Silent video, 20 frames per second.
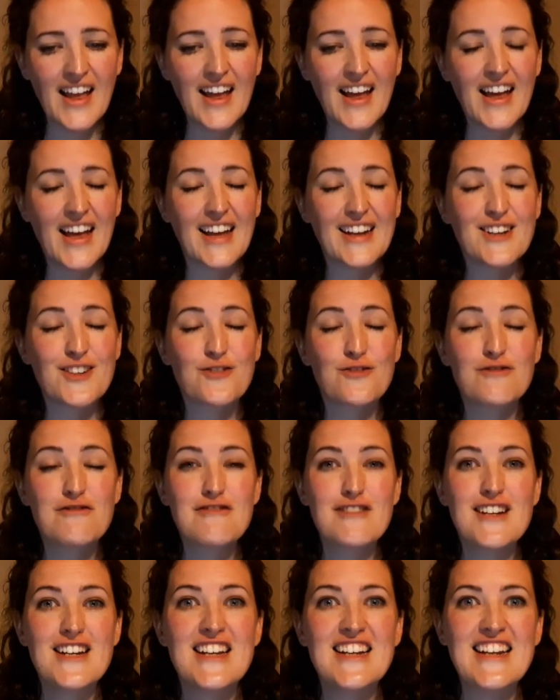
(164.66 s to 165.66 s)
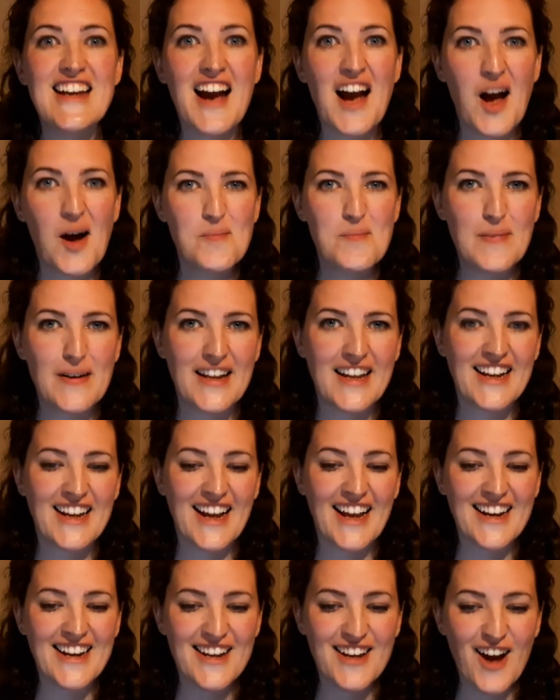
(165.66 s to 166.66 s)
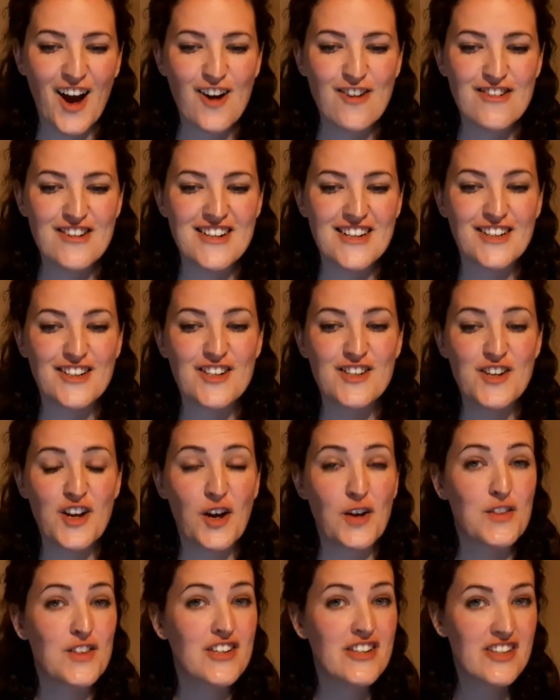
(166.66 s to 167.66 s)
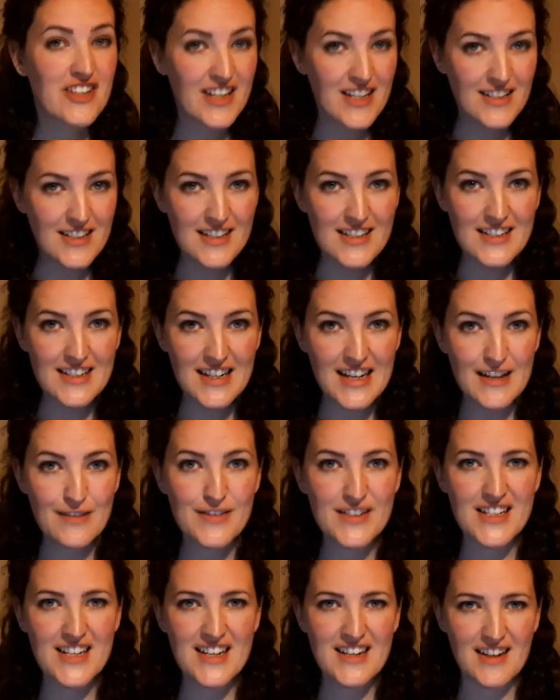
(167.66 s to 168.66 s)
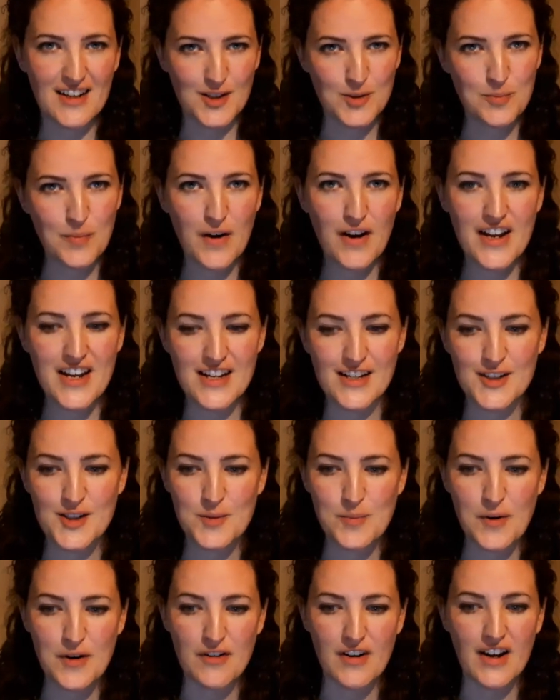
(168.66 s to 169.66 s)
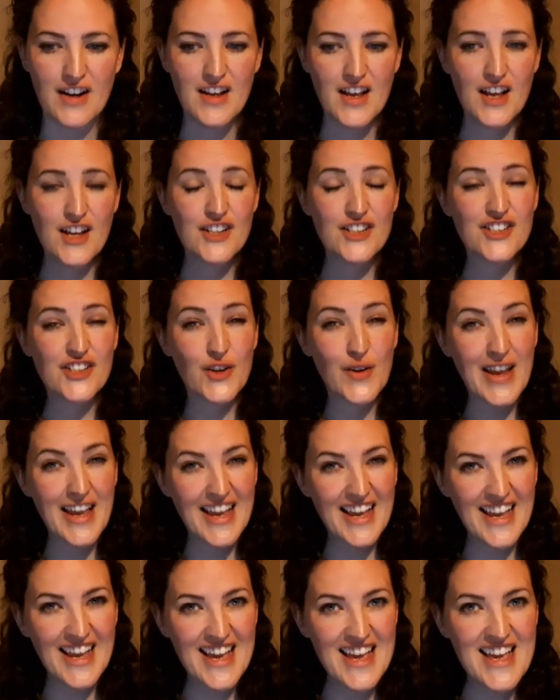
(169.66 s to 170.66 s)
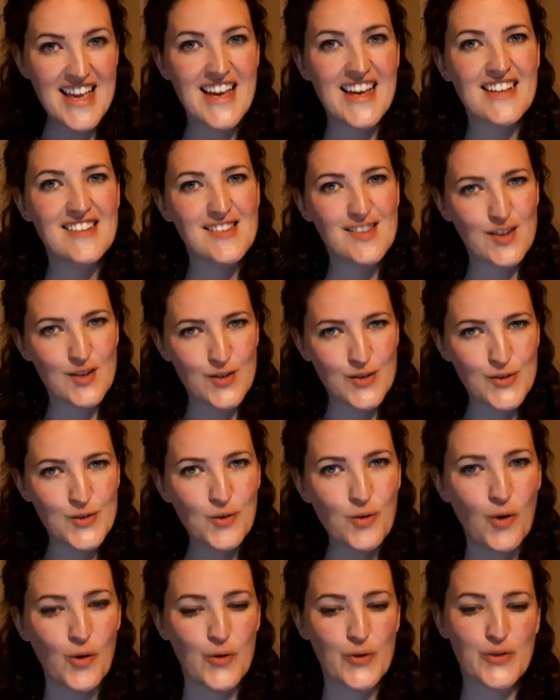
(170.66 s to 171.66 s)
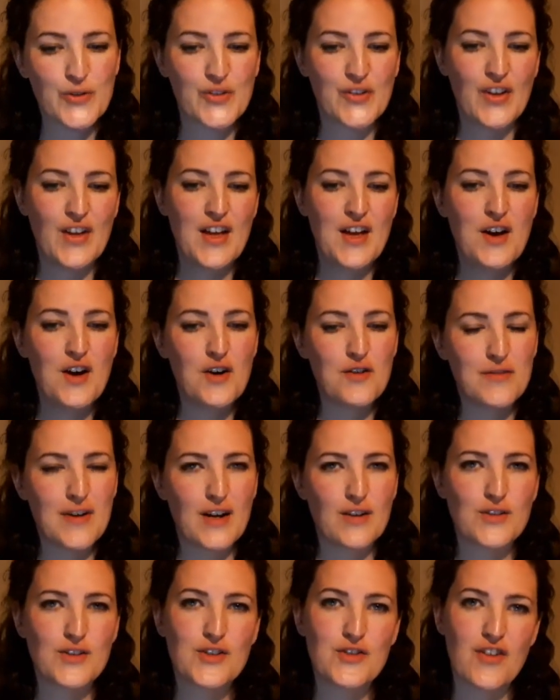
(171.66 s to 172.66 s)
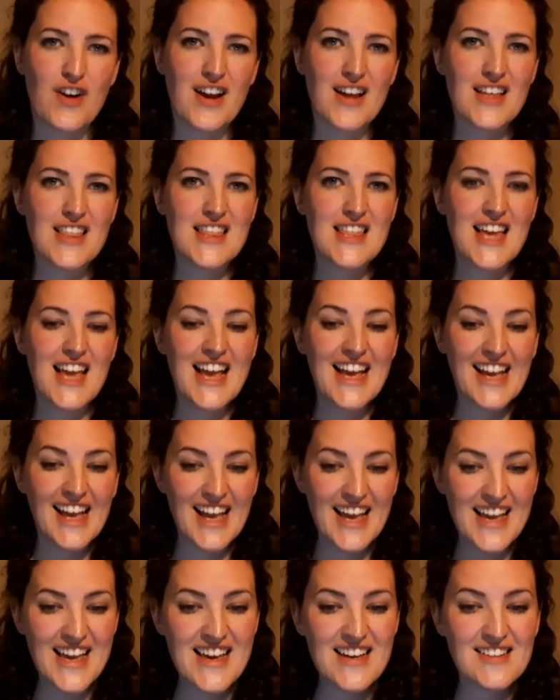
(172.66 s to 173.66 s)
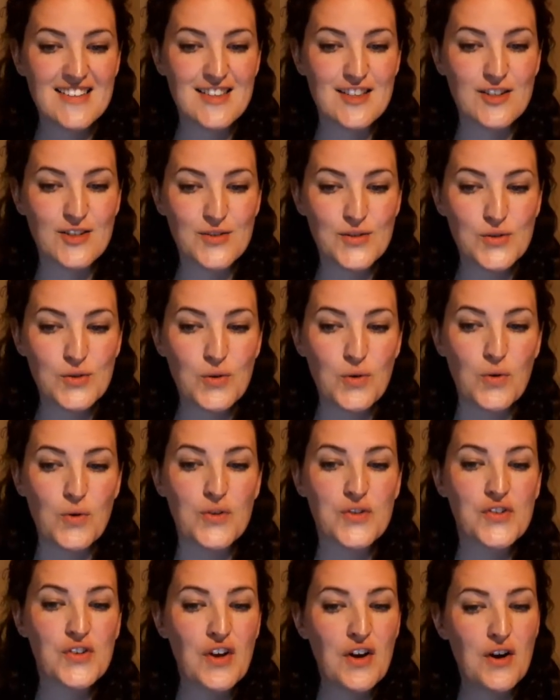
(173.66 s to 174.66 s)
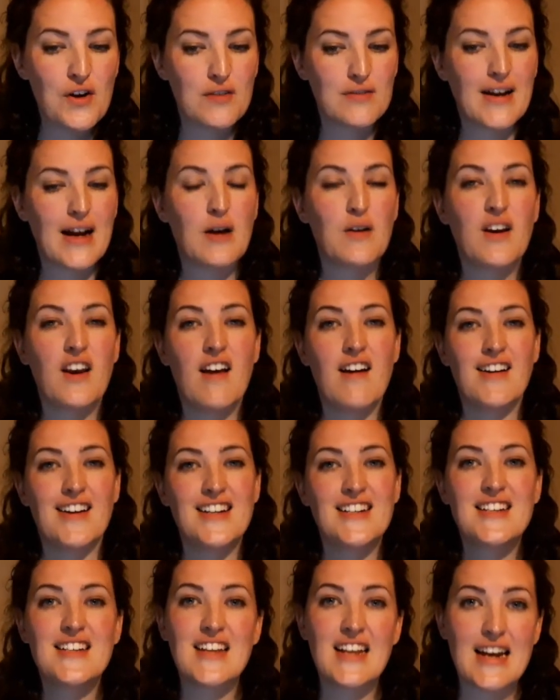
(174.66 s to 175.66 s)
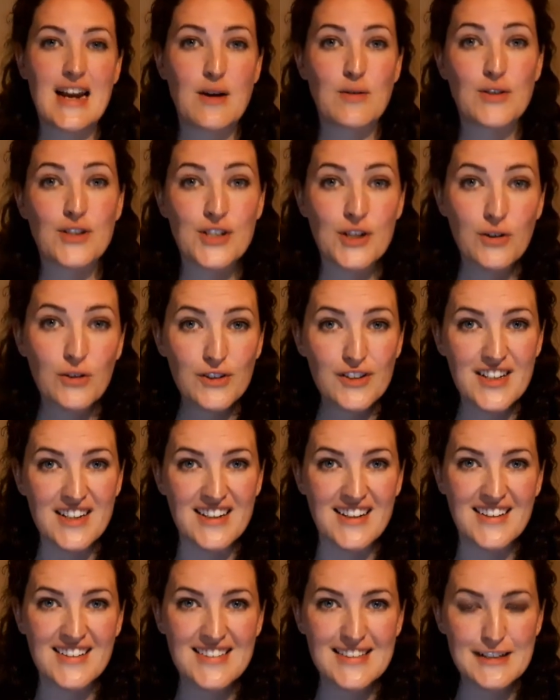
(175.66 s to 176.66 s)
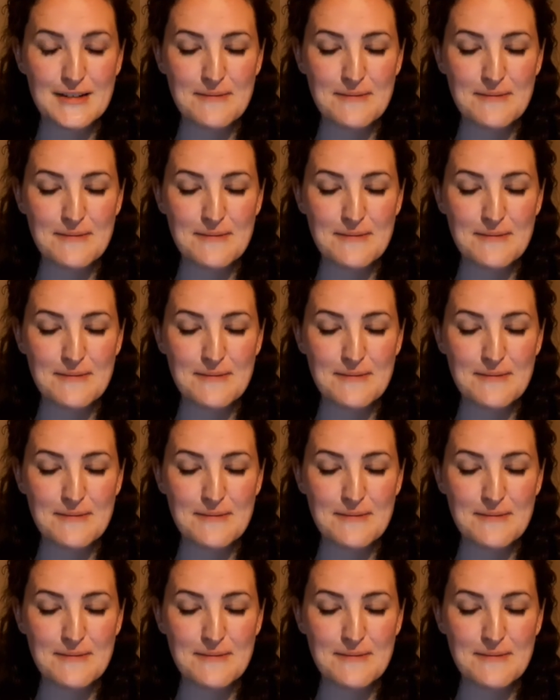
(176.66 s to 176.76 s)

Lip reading: And it's really humbling and encouraging to know that Jesus lives in us by his Spirit. So he is the source of our strength. He is the source of our light and our saltiness.